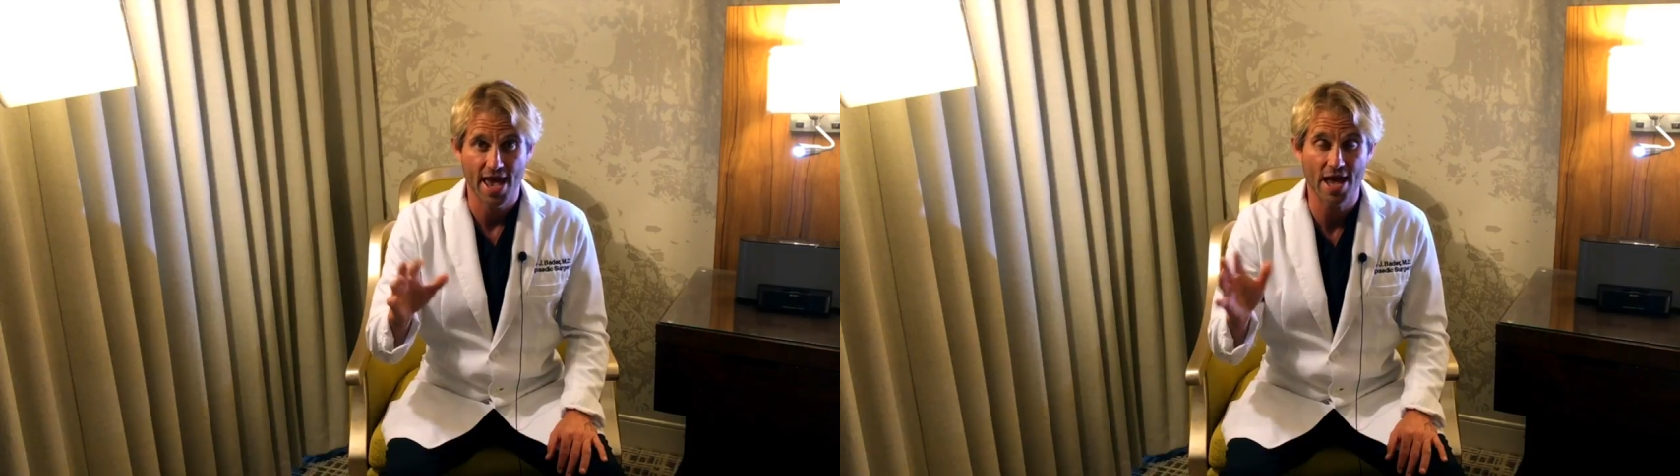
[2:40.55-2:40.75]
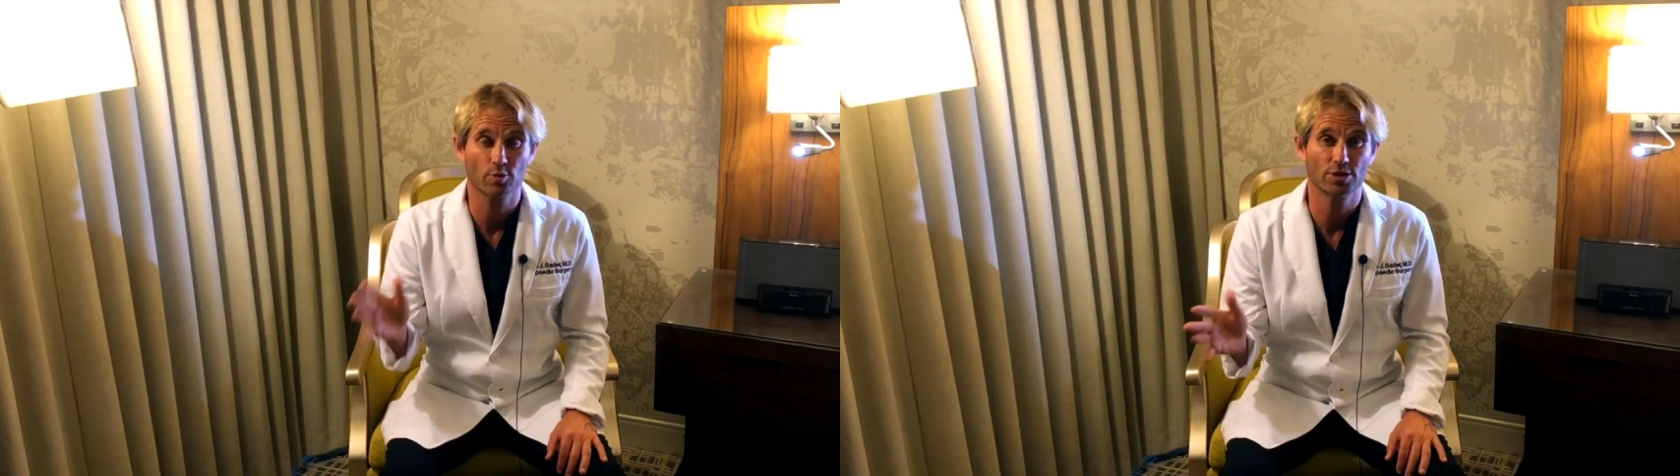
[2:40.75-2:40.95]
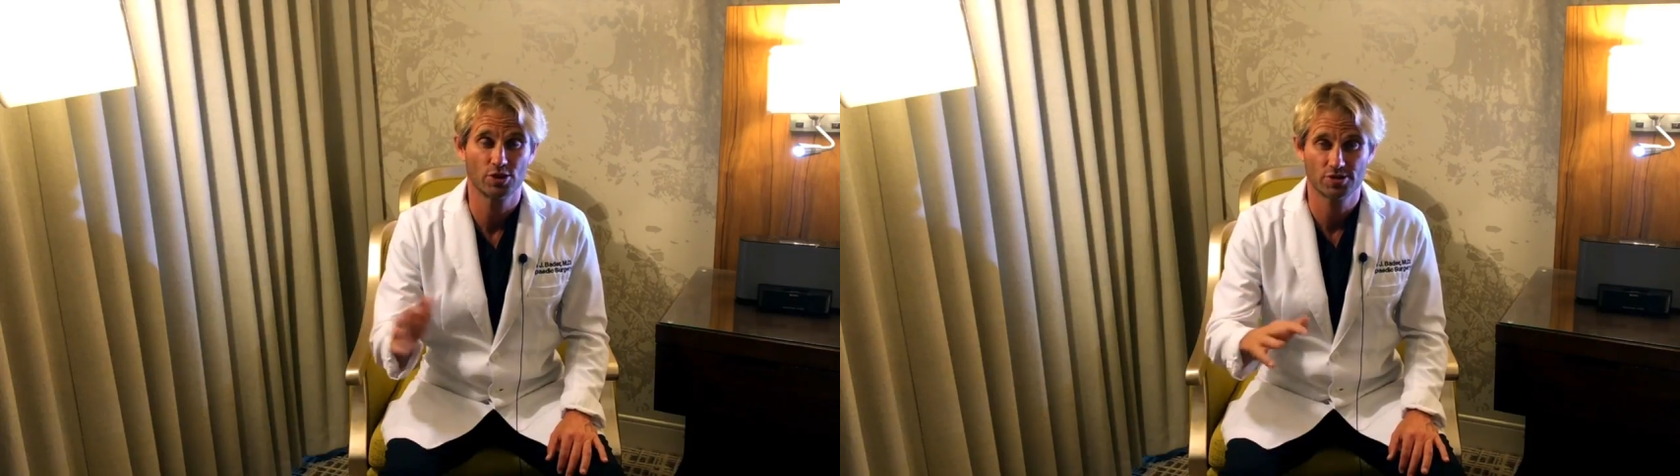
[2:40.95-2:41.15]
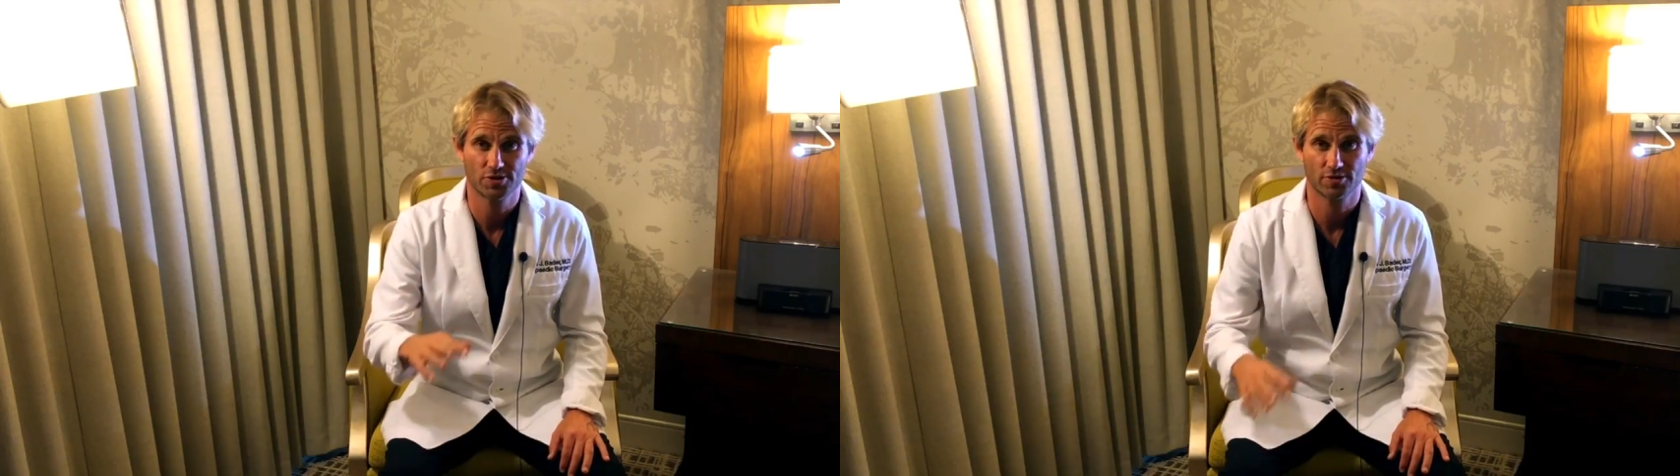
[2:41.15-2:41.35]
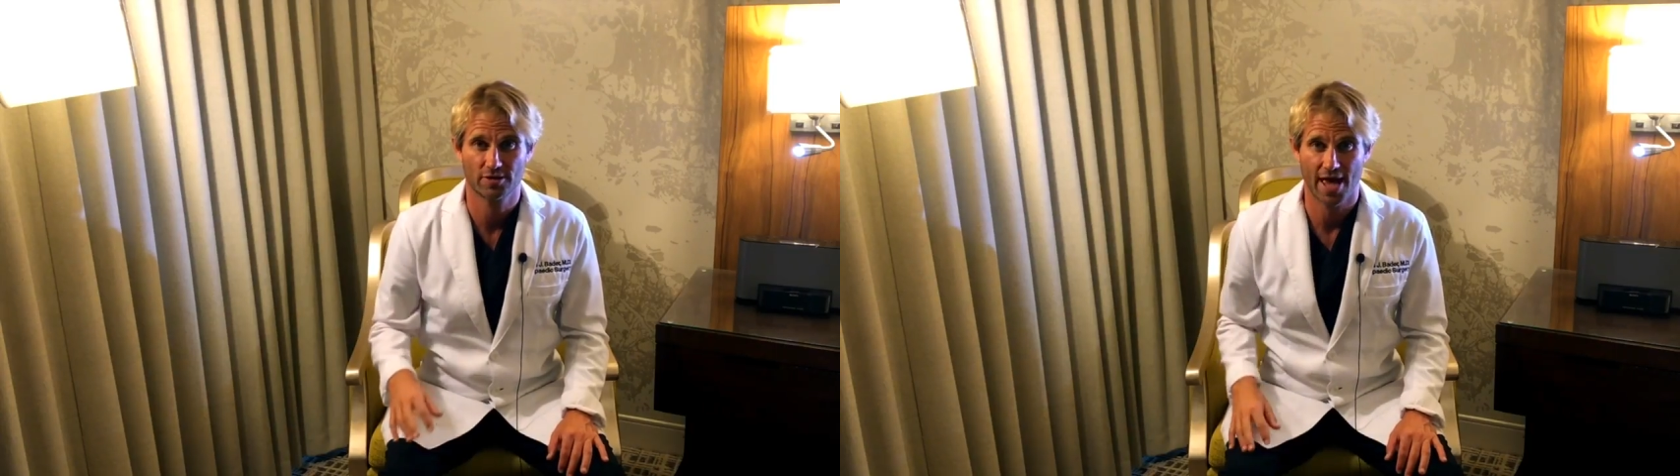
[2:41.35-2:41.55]
and reduce
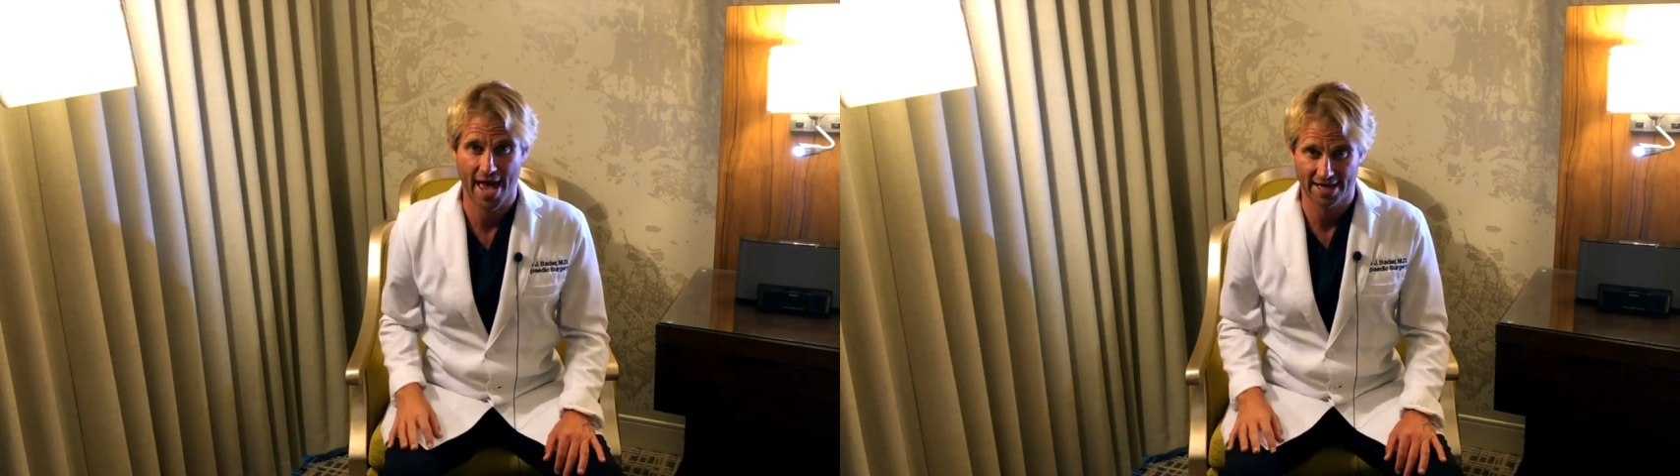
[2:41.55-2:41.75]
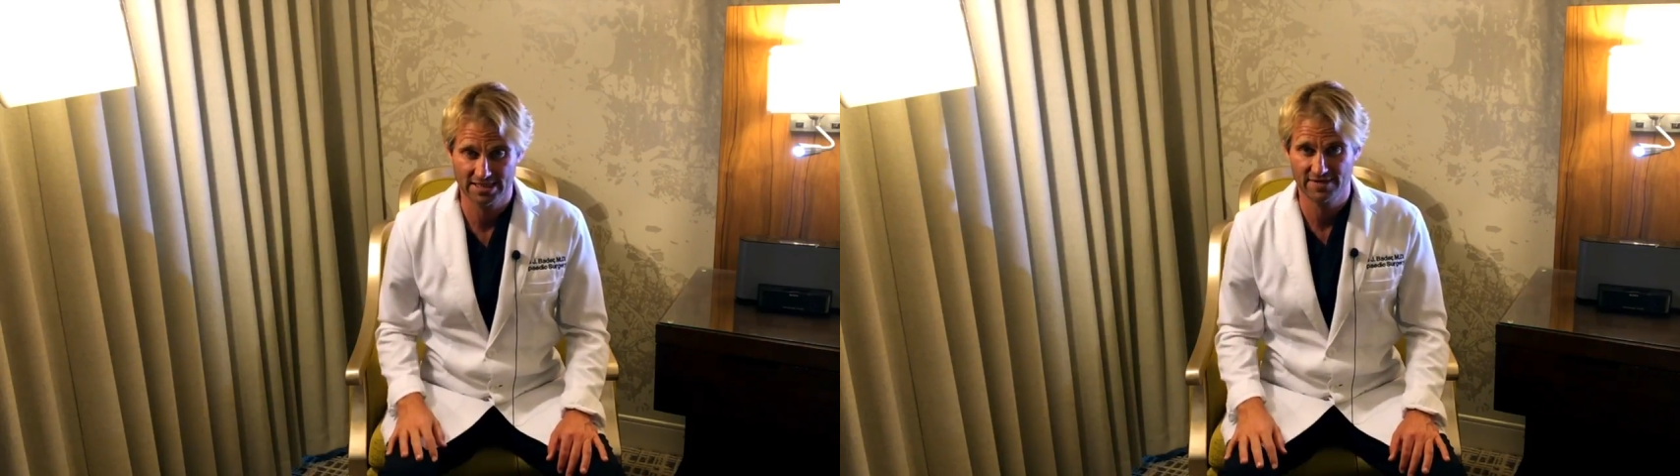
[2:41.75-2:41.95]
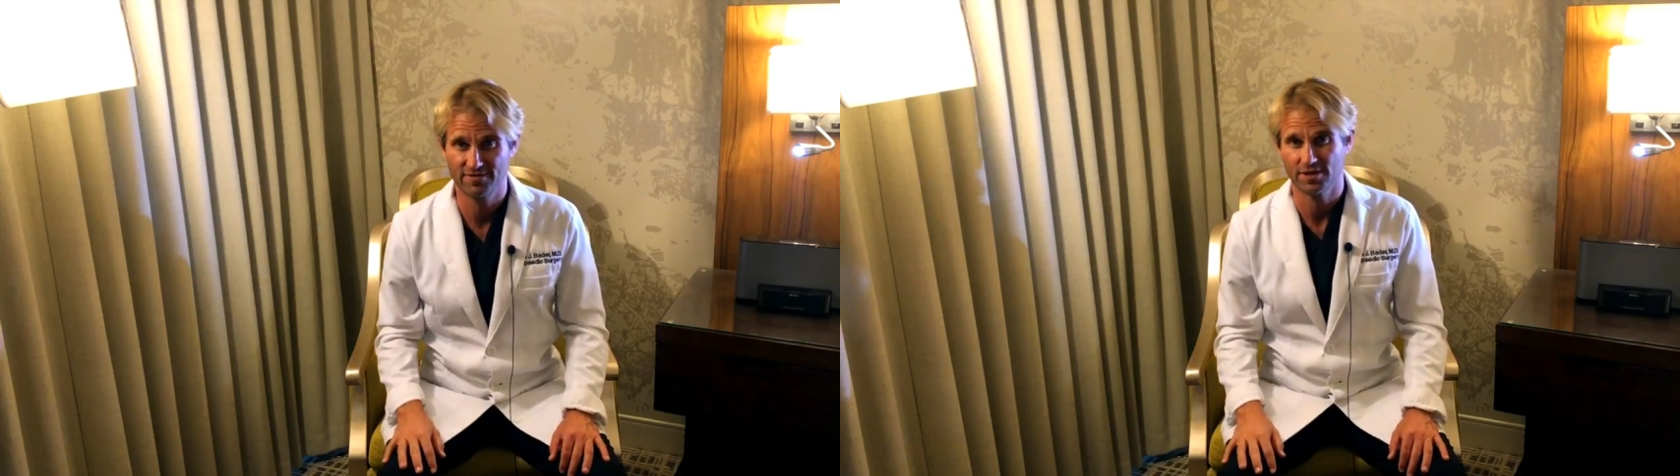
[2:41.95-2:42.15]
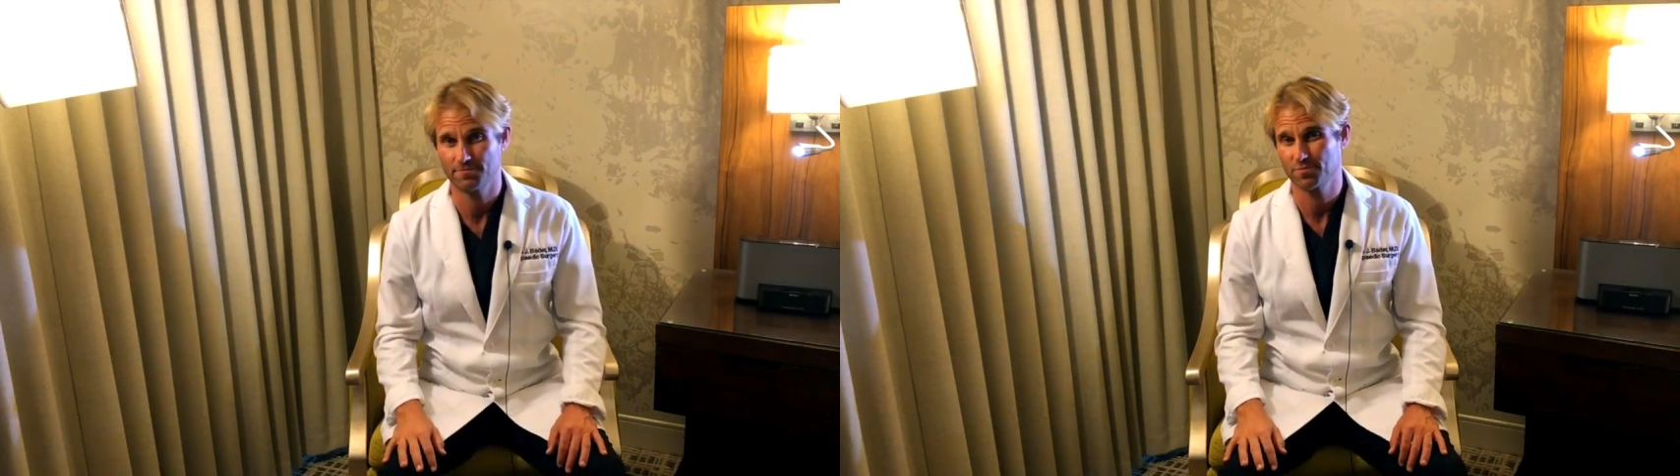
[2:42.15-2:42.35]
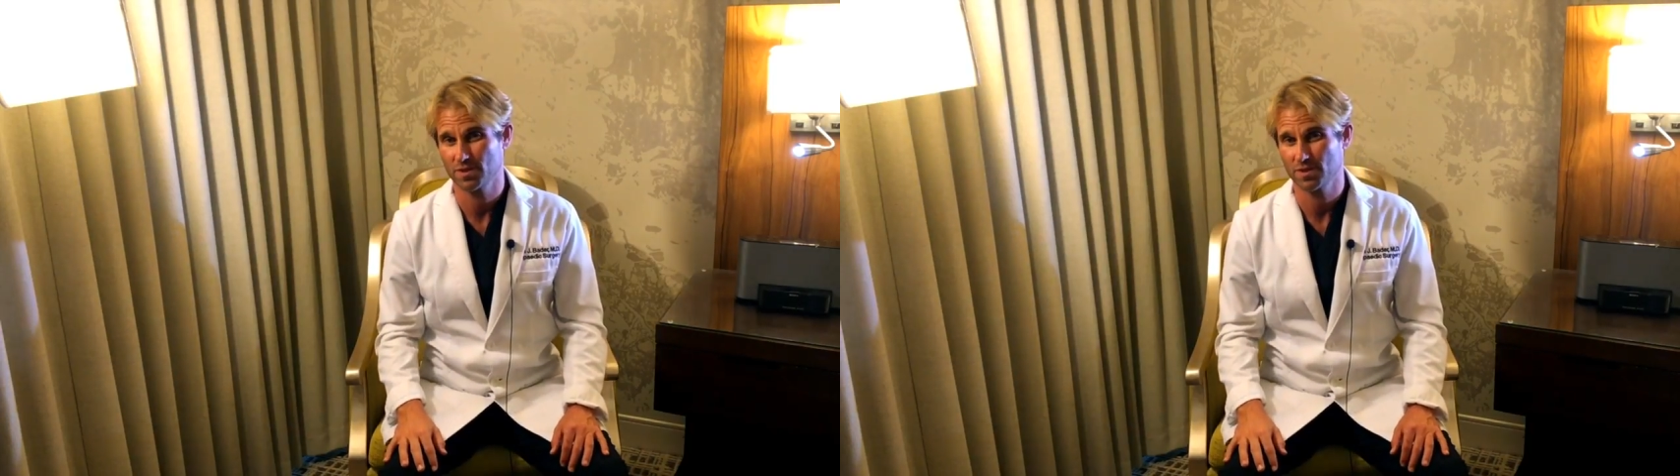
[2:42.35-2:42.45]
their activity.